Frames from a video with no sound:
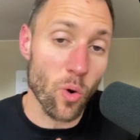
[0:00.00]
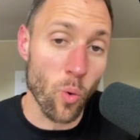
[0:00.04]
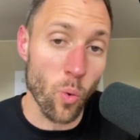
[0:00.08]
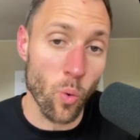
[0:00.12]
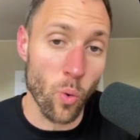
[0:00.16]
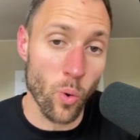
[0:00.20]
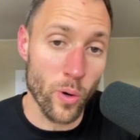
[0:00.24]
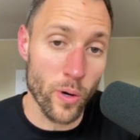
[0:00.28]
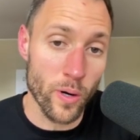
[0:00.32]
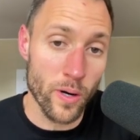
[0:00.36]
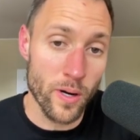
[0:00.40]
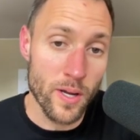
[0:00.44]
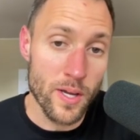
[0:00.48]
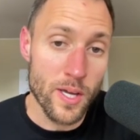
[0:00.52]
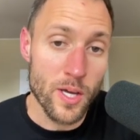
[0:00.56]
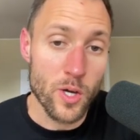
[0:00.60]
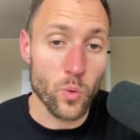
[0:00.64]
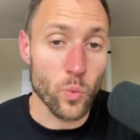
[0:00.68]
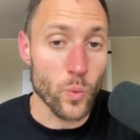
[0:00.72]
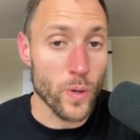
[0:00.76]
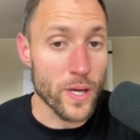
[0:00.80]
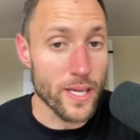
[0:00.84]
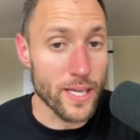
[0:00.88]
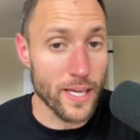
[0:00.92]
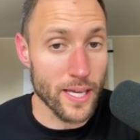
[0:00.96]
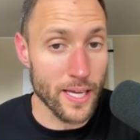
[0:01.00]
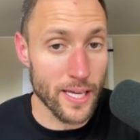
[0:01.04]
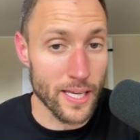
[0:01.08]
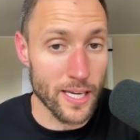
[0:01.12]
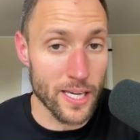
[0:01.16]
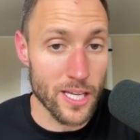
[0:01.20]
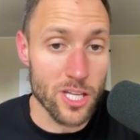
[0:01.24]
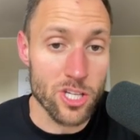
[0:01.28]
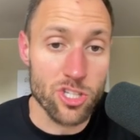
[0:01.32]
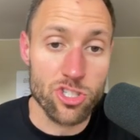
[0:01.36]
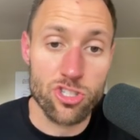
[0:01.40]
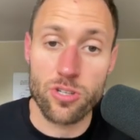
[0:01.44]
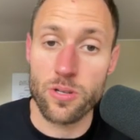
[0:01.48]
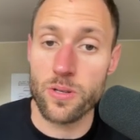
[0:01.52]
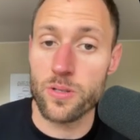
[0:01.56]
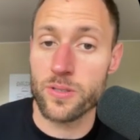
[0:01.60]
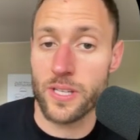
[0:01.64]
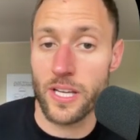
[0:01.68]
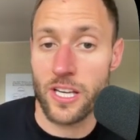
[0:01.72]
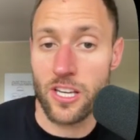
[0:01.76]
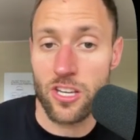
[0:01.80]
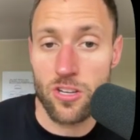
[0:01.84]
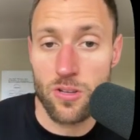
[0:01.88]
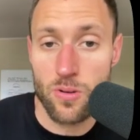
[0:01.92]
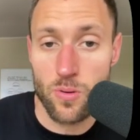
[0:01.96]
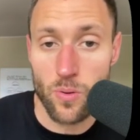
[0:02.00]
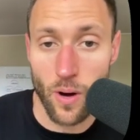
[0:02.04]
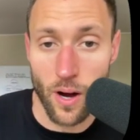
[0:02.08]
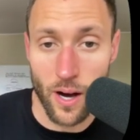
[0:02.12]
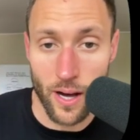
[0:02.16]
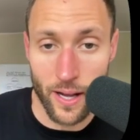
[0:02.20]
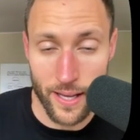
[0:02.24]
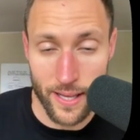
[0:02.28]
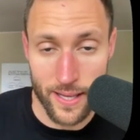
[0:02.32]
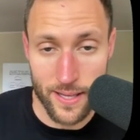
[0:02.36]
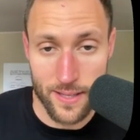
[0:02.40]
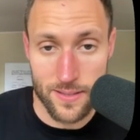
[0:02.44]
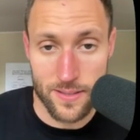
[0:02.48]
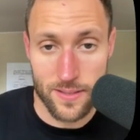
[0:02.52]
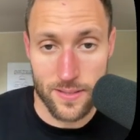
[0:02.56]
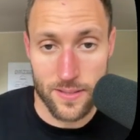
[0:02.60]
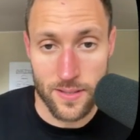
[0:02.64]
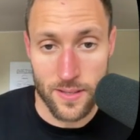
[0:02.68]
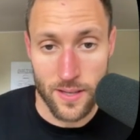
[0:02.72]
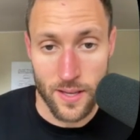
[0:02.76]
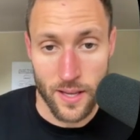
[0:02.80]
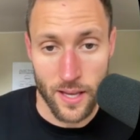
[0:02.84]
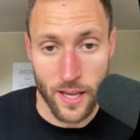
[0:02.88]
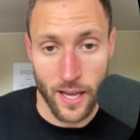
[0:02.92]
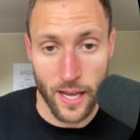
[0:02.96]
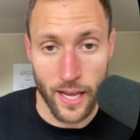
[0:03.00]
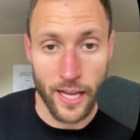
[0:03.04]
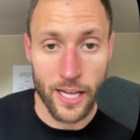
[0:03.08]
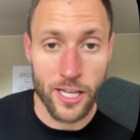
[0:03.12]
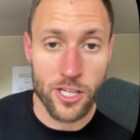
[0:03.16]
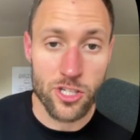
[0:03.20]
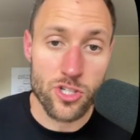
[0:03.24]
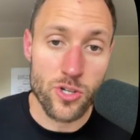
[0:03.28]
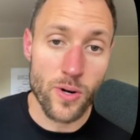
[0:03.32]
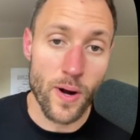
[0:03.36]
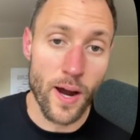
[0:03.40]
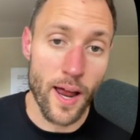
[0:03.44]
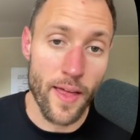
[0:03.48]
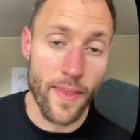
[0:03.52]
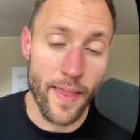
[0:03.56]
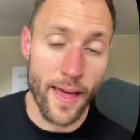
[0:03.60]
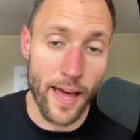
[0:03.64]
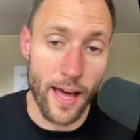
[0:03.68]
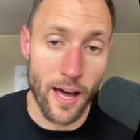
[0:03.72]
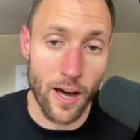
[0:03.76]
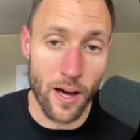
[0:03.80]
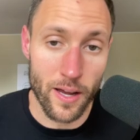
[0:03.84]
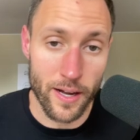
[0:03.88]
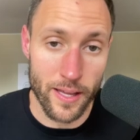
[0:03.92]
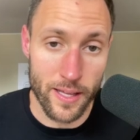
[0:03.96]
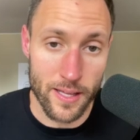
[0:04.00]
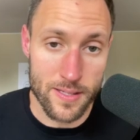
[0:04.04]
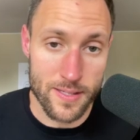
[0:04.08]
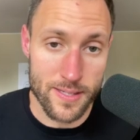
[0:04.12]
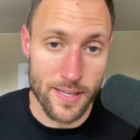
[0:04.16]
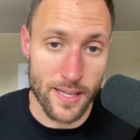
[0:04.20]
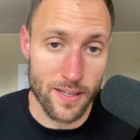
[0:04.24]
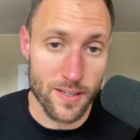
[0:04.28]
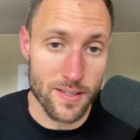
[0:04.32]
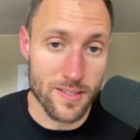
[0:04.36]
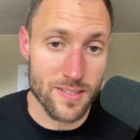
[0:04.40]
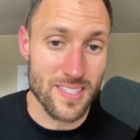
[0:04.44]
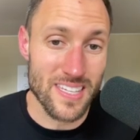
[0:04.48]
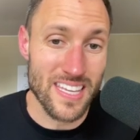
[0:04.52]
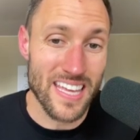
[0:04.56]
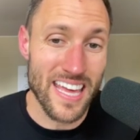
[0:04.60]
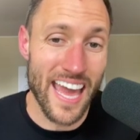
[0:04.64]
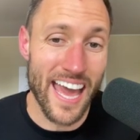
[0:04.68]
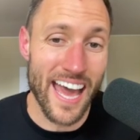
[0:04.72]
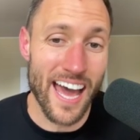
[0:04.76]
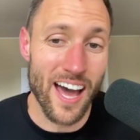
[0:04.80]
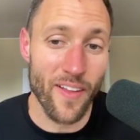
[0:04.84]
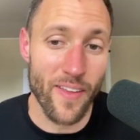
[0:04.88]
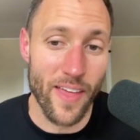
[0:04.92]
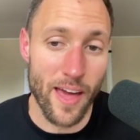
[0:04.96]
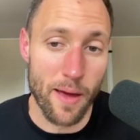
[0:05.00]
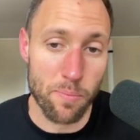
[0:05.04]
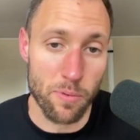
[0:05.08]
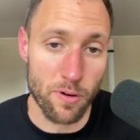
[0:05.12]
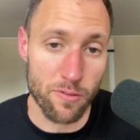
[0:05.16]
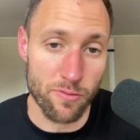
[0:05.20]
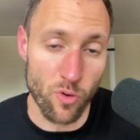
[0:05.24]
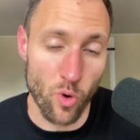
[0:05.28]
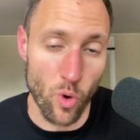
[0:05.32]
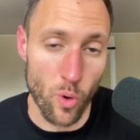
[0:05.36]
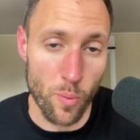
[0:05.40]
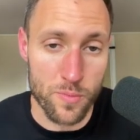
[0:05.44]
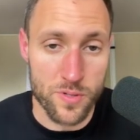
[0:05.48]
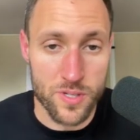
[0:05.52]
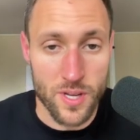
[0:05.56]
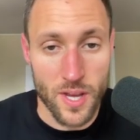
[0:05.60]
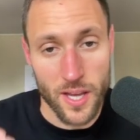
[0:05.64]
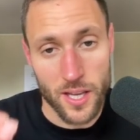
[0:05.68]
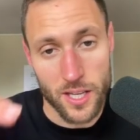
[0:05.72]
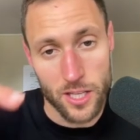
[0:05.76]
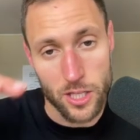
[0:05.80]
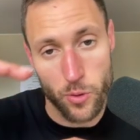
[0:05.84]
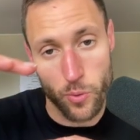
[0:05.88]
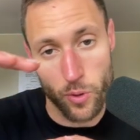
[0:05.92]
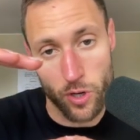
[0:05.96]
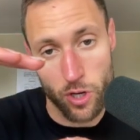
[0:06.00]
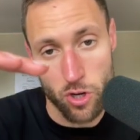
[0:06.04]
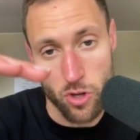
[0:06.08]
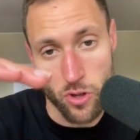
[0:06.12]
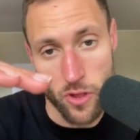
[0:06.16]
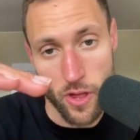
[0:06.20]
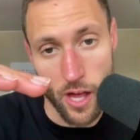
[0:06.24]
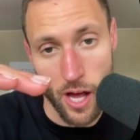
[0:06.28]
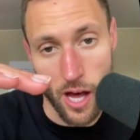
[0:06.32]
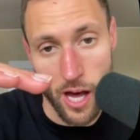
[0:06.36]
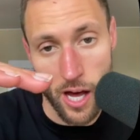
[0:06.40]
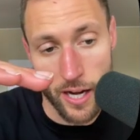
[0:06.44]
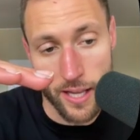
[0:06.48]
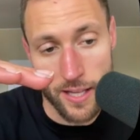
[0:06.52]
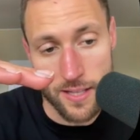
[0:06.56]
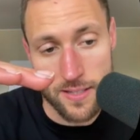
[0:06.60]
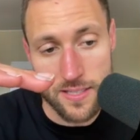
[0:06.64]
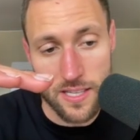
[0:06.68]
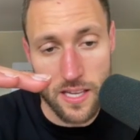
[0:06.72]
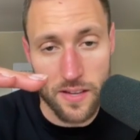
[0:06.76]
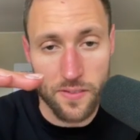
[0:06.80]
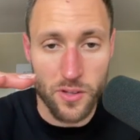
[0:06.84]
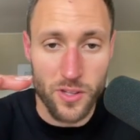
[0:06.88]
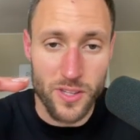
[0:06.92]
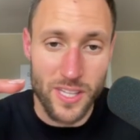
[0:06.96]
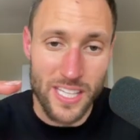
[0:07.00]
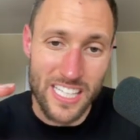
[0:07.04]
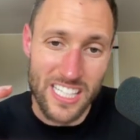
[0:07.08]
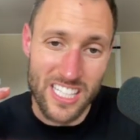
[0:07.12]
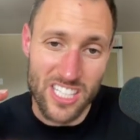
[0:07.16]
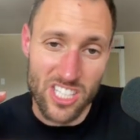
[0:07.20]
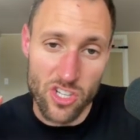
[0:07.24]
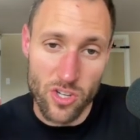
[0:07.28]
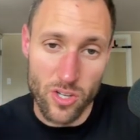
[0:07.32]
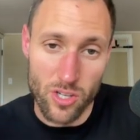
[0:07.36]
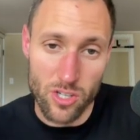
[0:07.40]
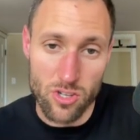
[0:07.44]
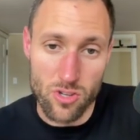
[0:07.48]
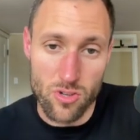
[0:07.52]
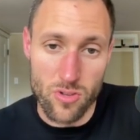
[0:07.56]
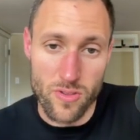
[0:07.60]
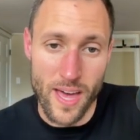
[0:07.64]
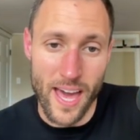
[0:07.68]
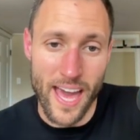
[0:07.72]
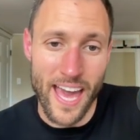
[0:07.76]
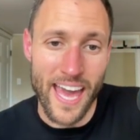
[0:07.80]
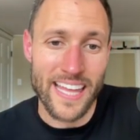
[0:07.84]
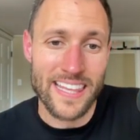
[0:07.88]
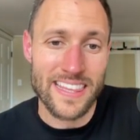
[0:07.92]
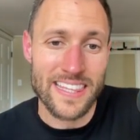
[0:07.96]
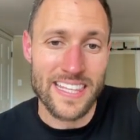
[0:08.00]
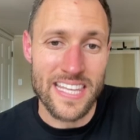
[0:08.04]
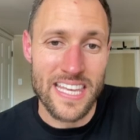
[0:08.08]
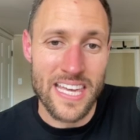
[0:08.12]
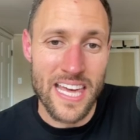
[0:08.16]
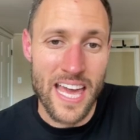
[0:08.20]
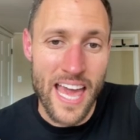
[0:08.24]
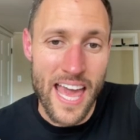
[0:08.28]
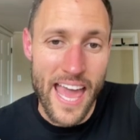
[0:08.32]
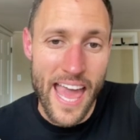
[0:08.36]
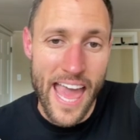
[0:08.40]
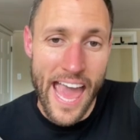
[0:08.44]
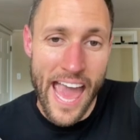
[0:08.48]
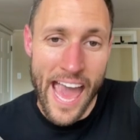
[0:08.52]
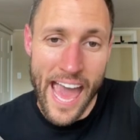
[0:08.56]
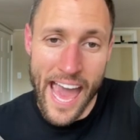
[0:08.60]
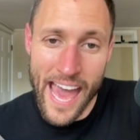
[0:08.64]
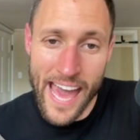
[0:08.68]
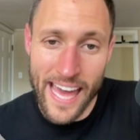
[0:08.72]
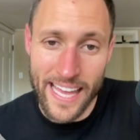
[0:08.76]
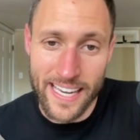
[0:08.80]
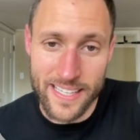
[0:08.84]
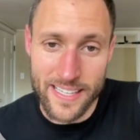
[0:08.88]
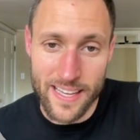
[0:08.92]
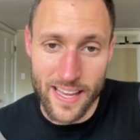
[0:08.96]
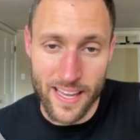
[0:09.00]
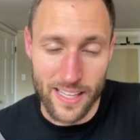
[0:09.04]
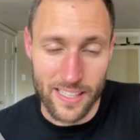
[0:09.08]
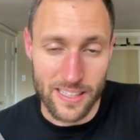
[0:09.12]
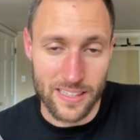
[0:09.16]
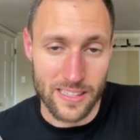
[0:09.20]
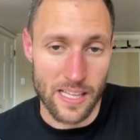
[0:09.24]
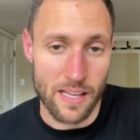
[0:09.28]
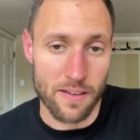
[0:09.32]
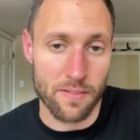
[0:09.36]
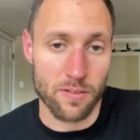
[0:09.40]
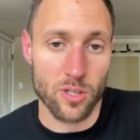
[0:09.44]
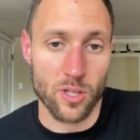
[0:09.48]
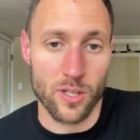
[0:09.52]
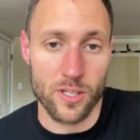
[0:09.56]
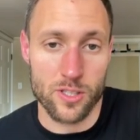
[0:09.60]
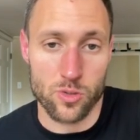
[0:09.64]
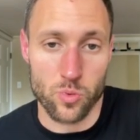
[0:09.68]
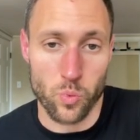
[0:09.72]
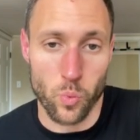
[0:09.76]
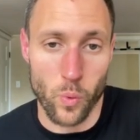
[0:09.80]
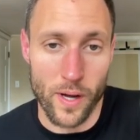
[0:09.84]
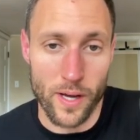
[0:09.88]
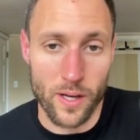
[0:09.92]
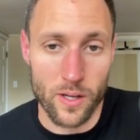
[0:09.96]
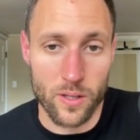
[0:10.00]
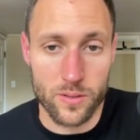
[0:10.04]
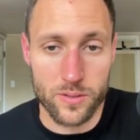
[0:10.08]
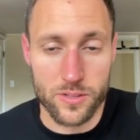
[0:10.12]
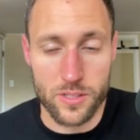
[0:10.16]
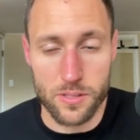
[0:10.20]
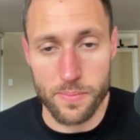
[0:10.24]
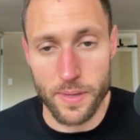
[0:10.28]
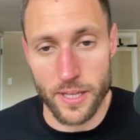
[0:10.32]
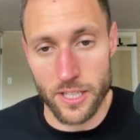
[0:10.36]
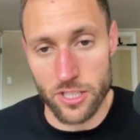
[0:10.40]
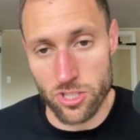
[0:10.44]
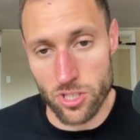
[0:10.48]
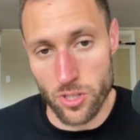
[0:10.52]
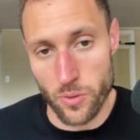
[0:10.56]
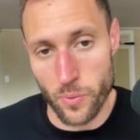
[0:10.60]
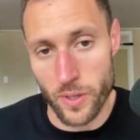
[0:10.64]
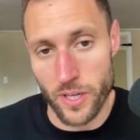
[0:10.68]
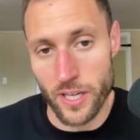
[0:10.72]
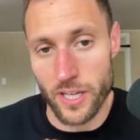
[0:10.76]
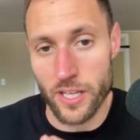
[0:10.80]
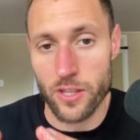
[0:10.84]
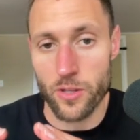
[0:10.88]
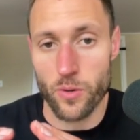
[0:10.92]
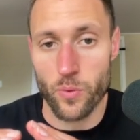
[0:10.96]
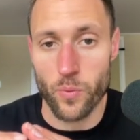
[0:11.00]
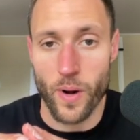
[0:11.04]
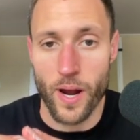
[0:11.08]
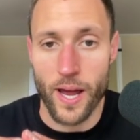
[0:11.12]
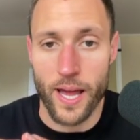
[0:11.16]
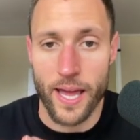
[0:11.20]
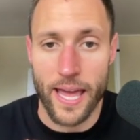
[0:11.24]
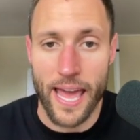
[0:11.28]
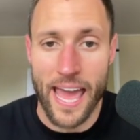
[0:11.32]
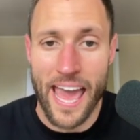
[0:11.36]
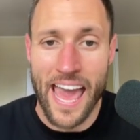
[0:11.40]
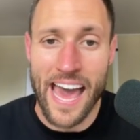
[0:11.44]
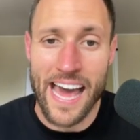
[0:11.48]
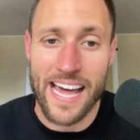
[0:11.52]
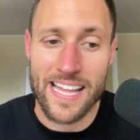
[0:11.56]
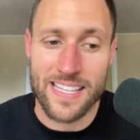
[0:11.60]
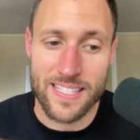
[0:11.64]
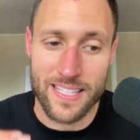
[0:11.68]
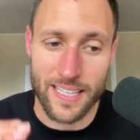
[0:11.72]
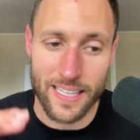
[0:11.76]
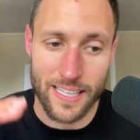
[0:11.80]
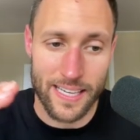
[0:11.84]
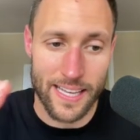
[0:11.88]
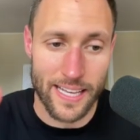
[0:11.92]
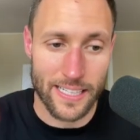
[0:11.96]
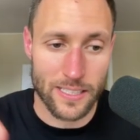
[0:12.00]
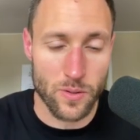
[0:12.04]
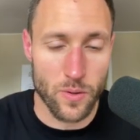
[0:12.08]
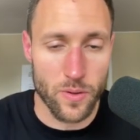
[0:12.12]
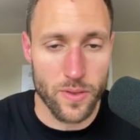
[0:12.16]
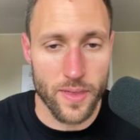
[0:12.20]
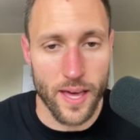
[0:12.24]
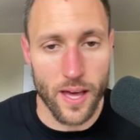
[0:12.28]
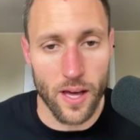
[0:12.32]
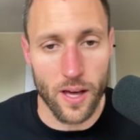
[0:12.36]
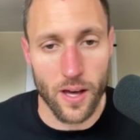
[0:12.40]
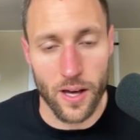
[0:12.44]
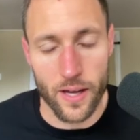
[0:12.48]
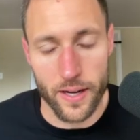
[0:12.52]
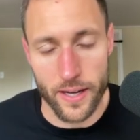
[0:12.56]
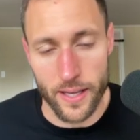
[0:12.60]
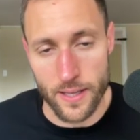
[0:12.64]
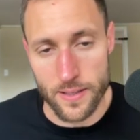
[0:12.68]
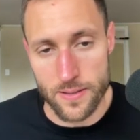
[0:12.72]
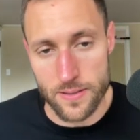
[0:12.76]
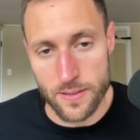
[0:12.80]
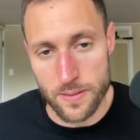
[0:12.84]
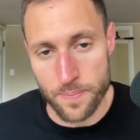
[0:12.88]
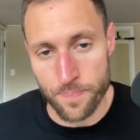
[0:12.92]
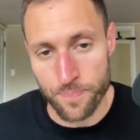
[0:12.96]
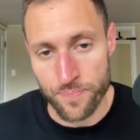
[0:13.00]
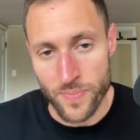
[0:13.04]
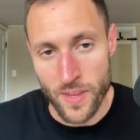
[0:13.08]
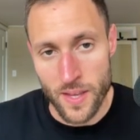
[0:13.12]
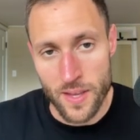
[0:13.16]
or we can choose a new audience and try that audience out to see how that performs. You want to do that audience level, then you can do that at the ad level as well to make sure we're getting the right ads to connect with that audience.